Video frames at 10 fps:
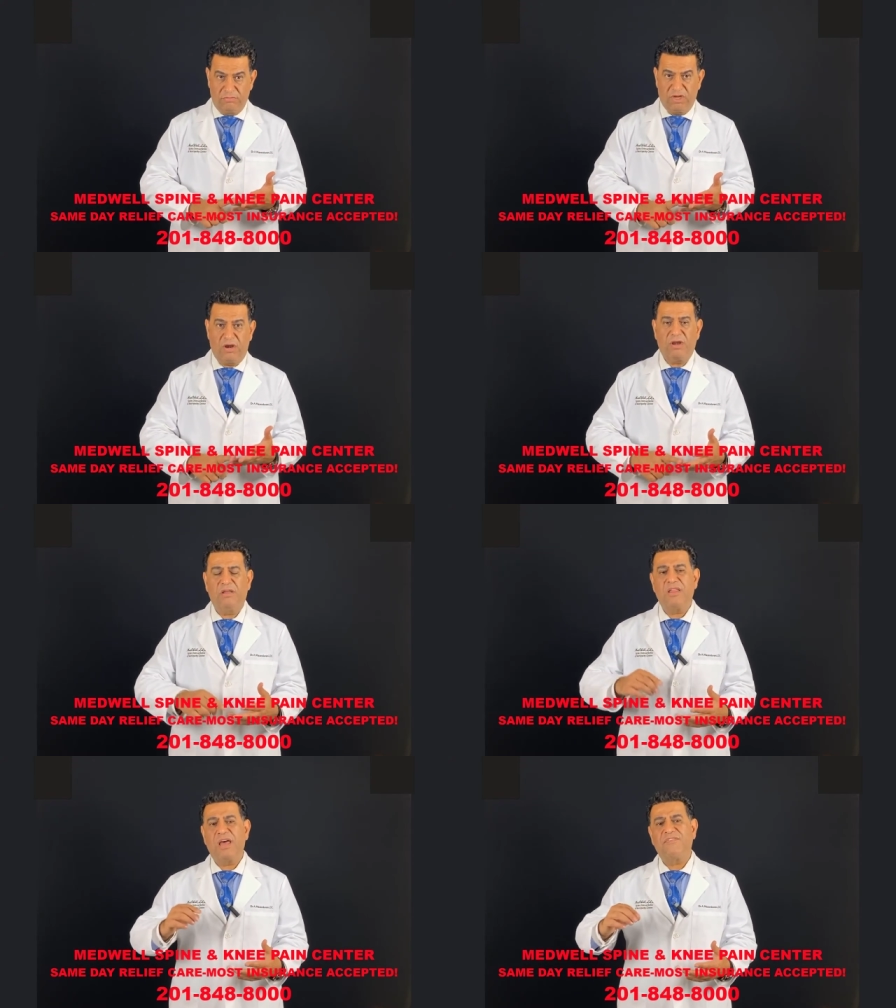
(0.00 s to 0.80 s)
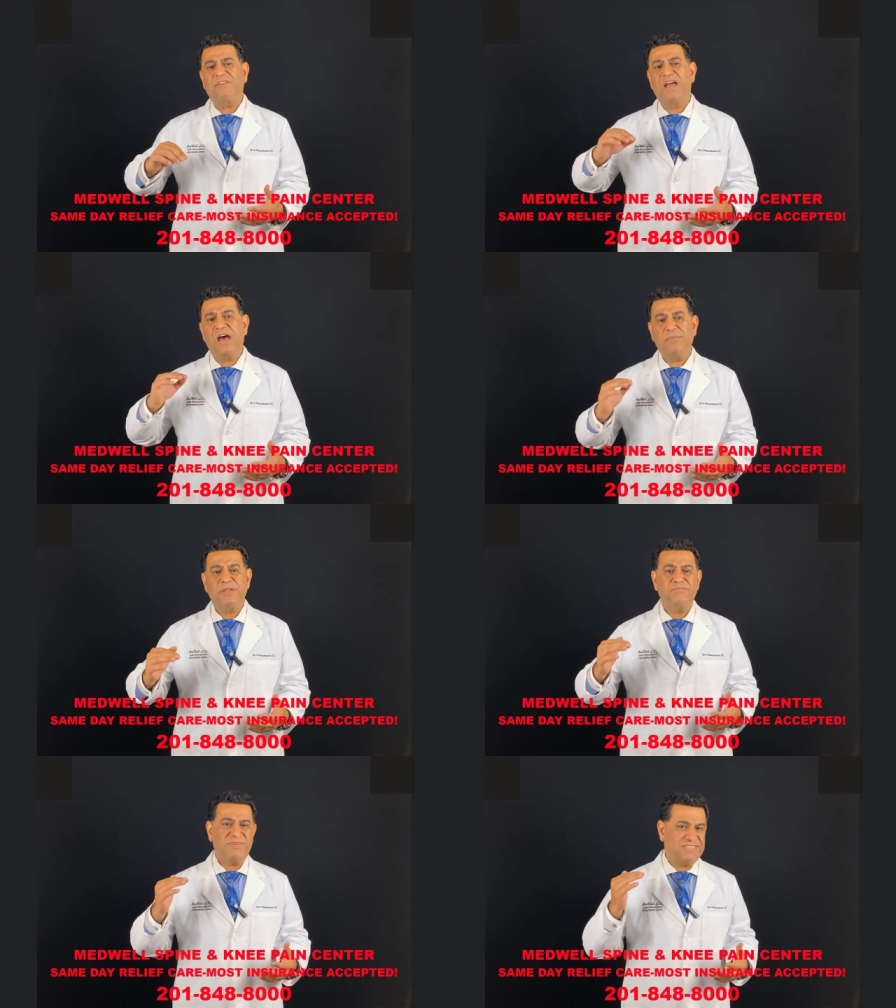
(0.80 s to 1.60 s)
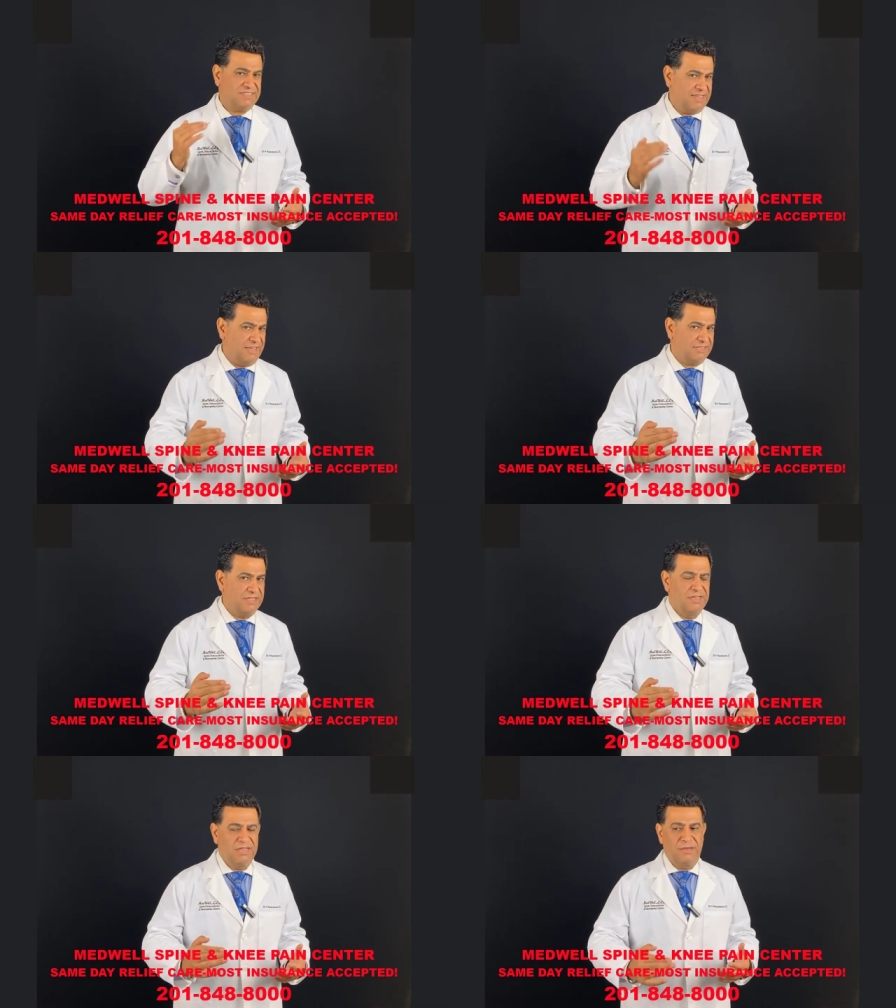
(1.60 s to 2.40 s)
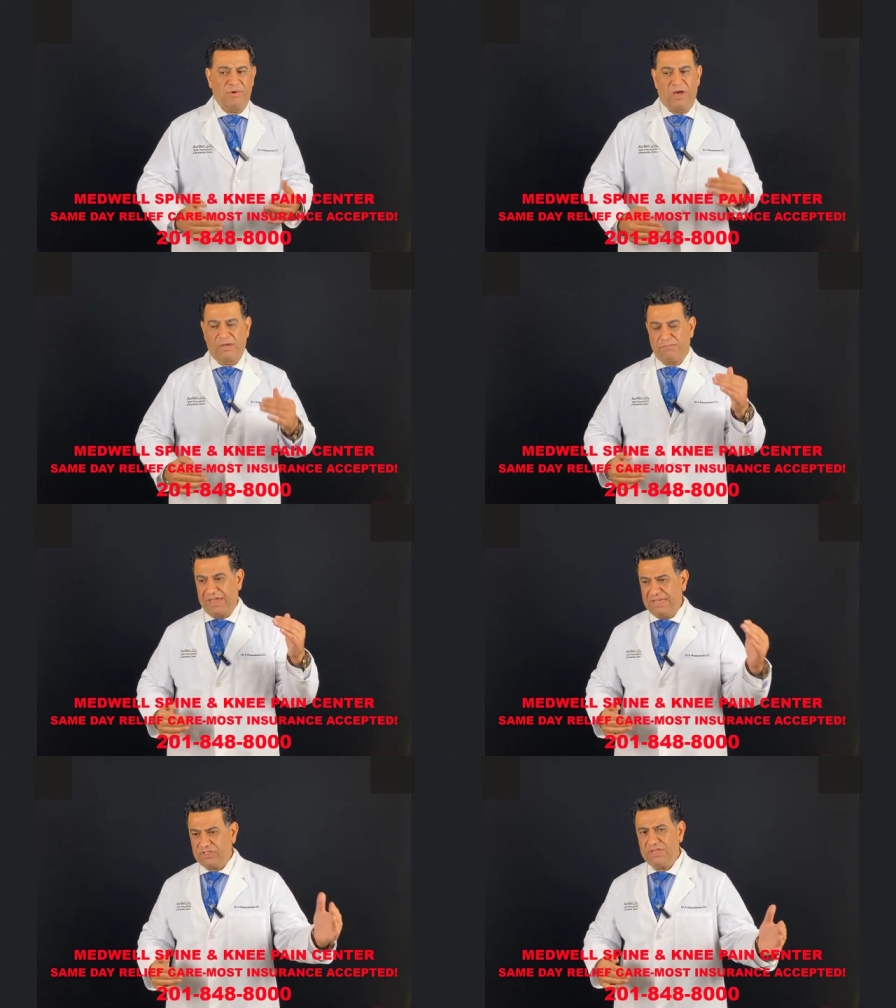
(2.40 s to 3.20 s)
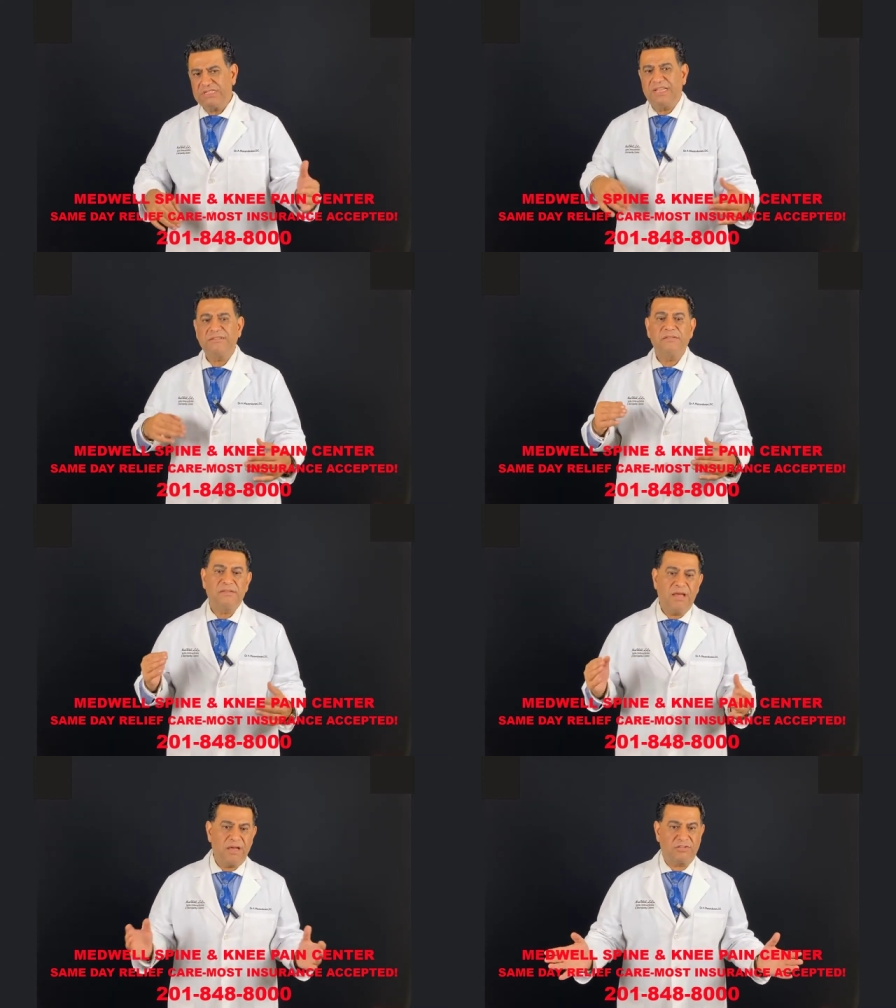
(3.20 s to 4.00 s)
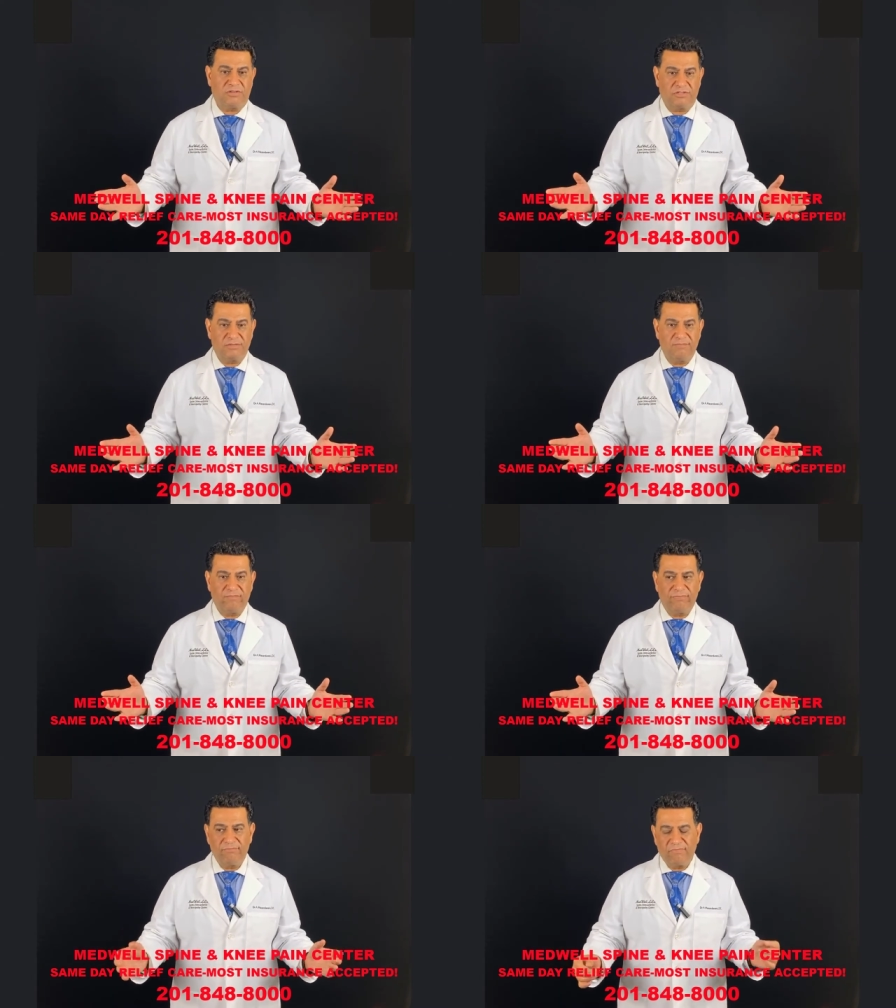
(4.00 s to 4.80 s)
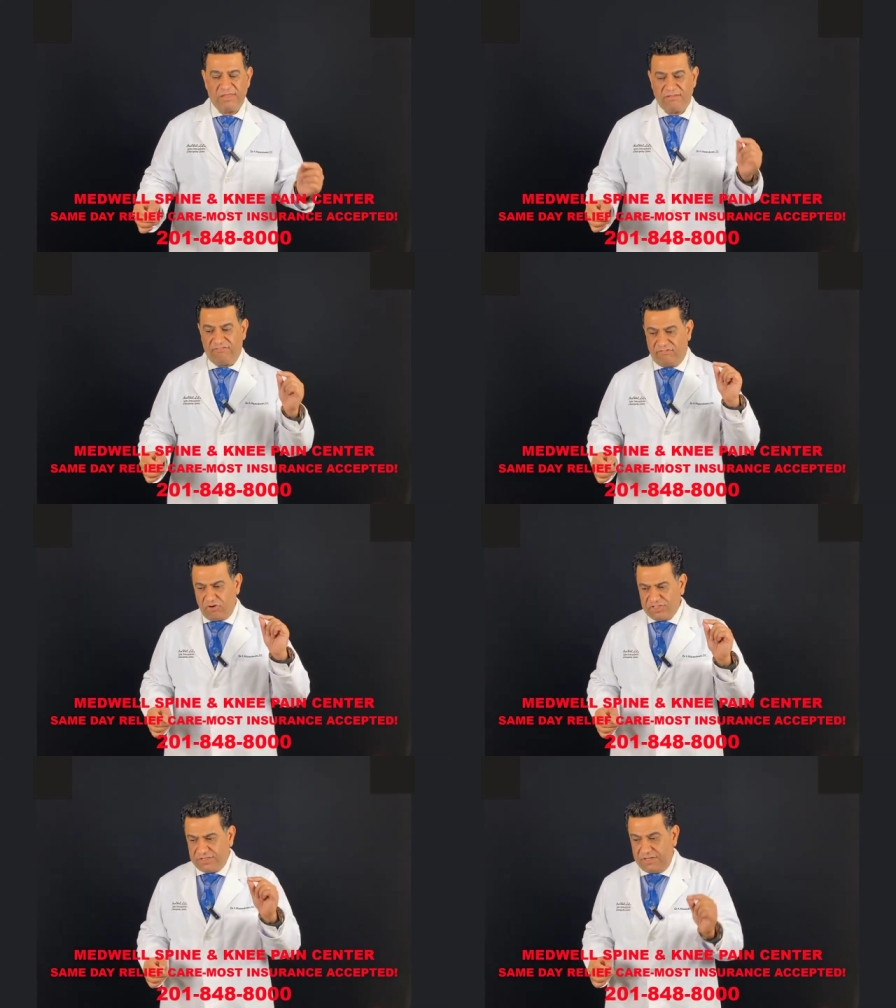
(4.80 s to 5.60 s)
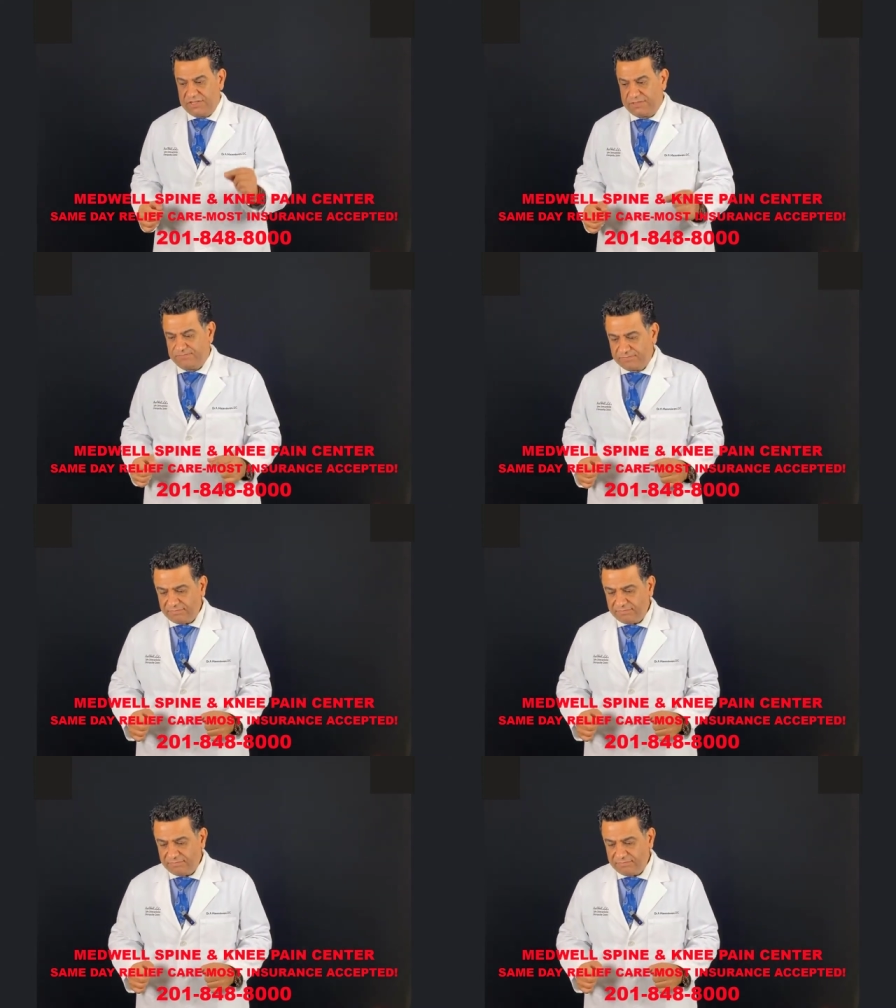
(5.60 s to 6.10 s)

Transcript: There are a lot of common mistakes among patients and doctors. The first is